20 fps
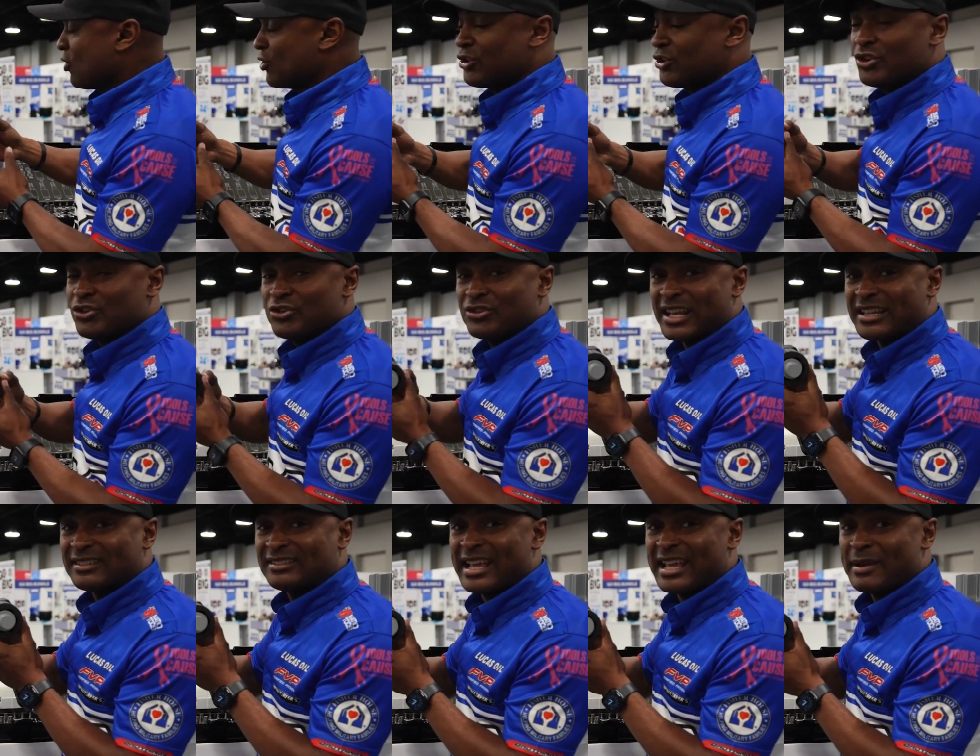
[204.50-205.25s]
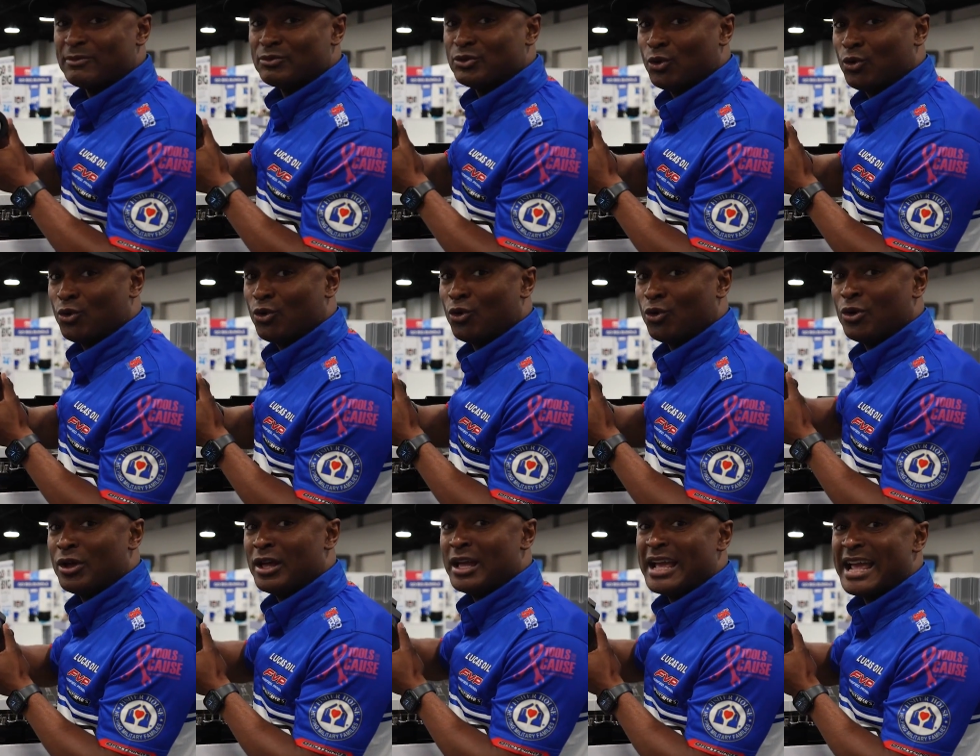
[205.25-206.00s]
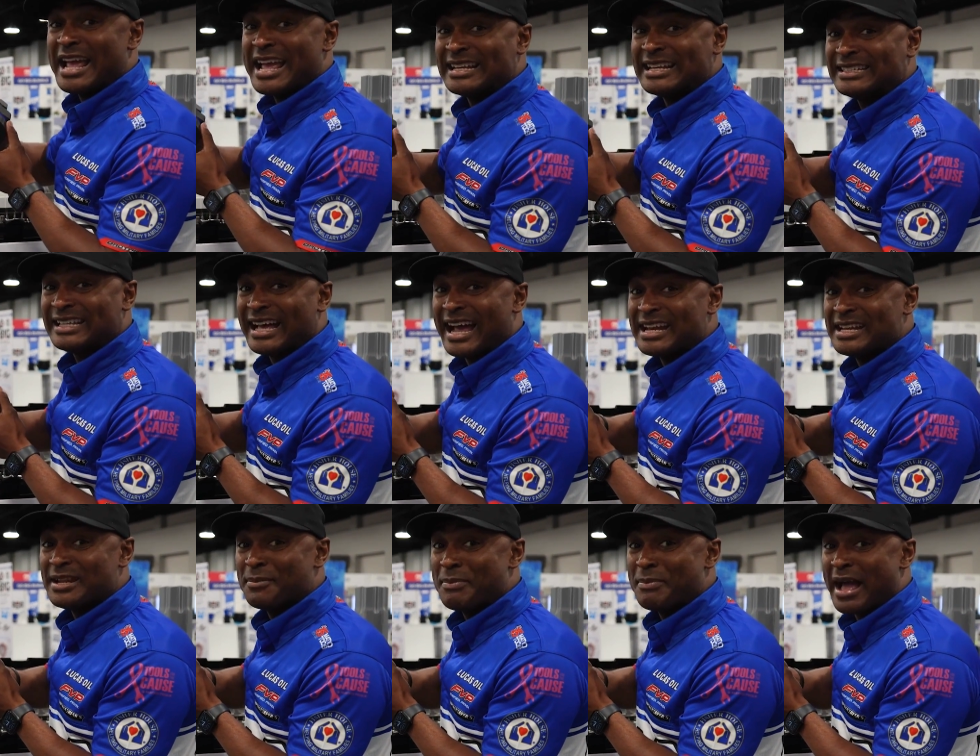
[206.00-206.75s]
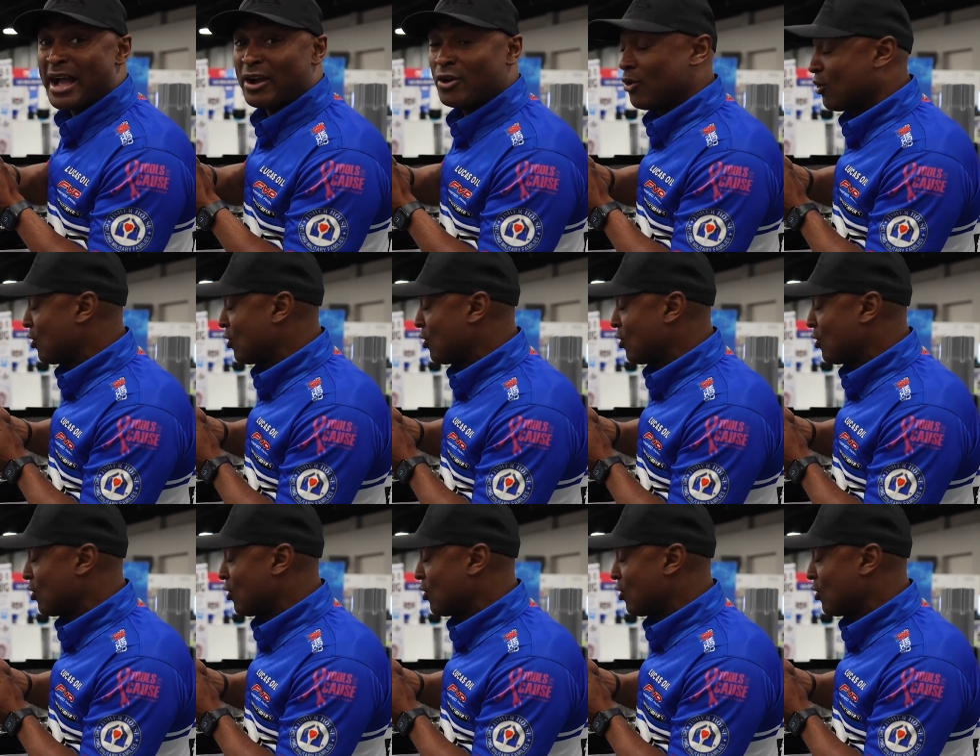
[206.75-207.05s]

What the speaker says: on, you can use that same tool and tighten it back